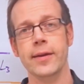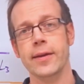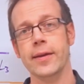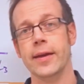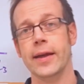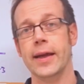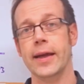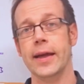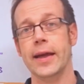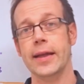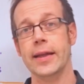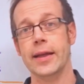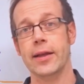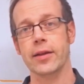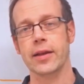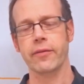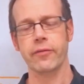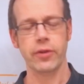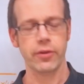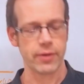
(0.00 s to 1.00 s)
and
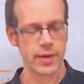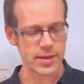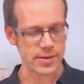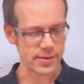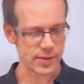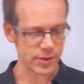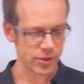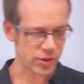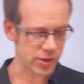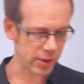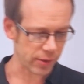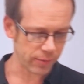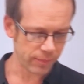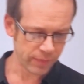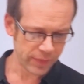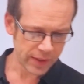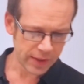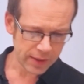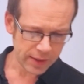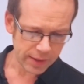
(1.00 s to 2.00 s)
that'll give you your answer. So
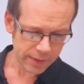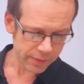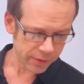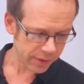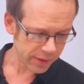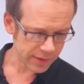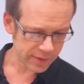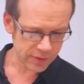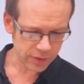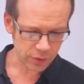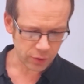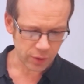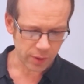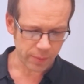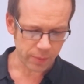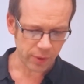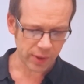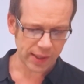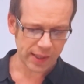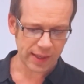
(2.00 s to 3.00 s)
I'm going to
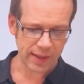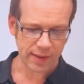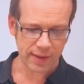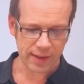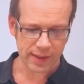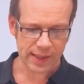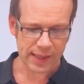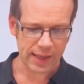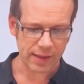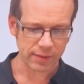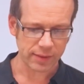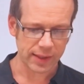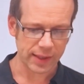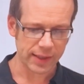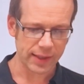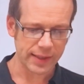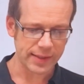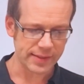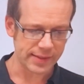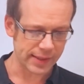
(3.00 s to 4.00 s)
bring in
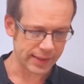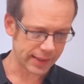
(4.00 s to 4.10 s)
calculator